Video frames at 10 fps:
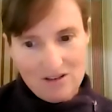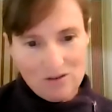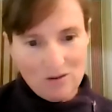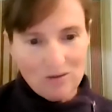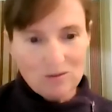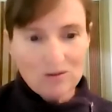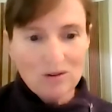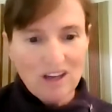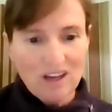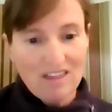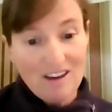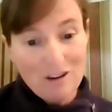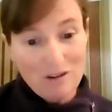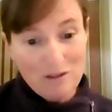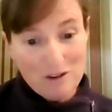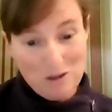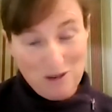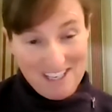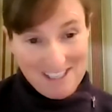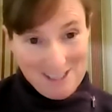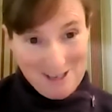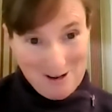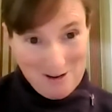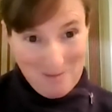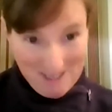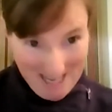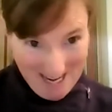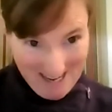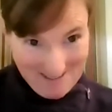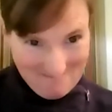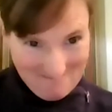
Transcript: So Yuliya, thank you for joining us here in Montana.